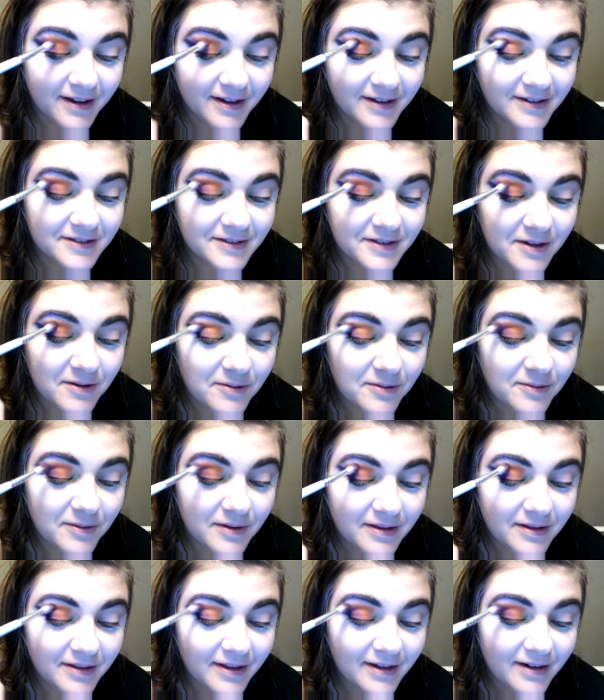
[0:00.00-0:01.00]
So
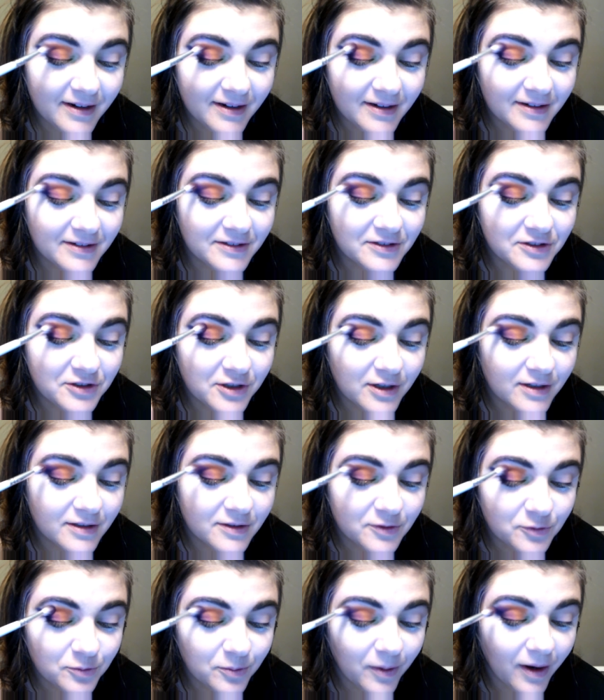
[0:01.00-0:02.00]
they didn't
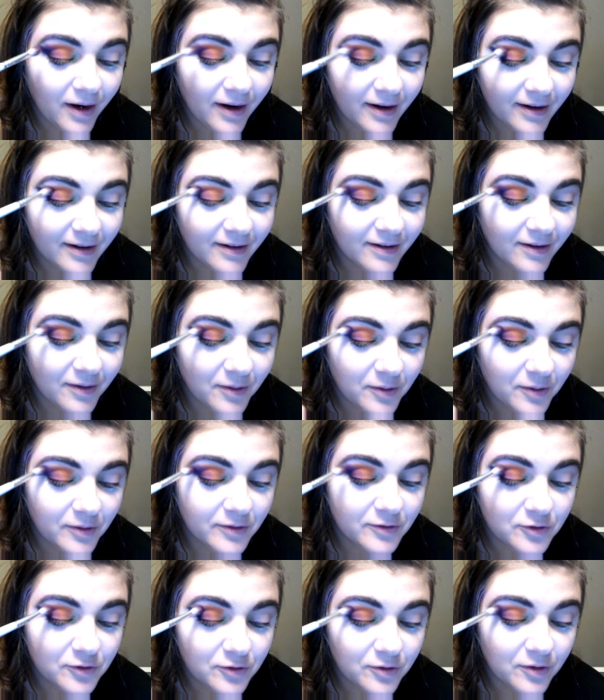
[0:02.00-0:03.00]
just write
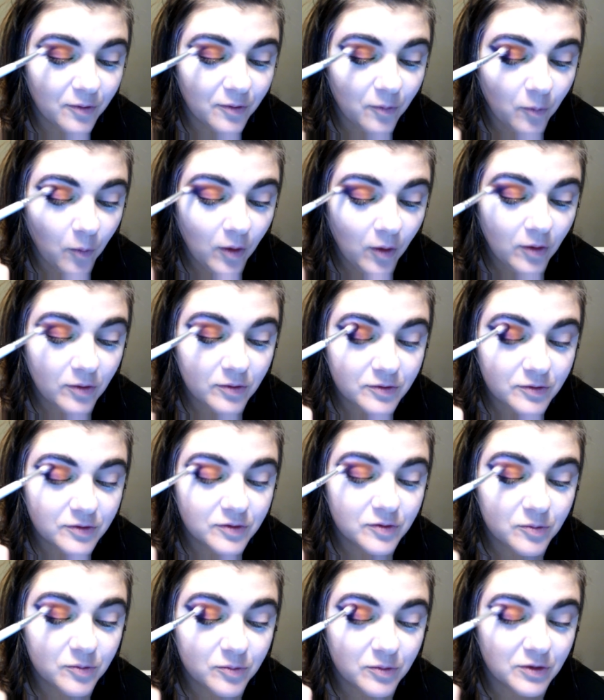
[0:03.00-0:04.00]
on walls
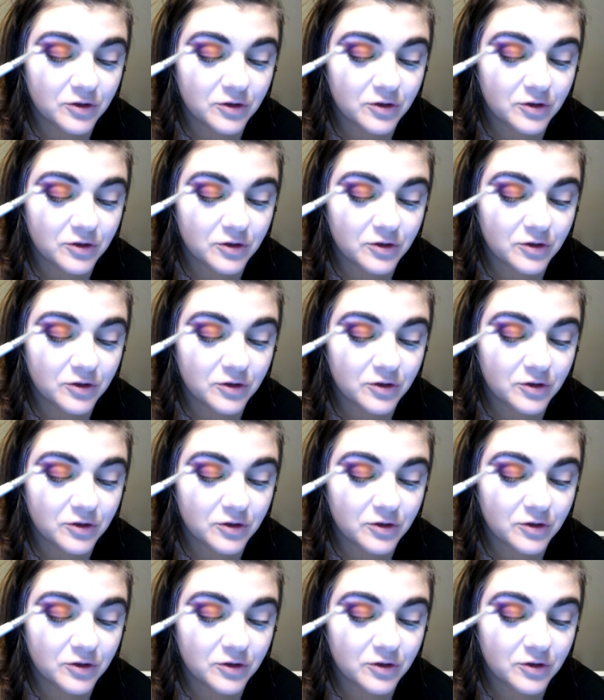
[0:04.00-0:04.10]
with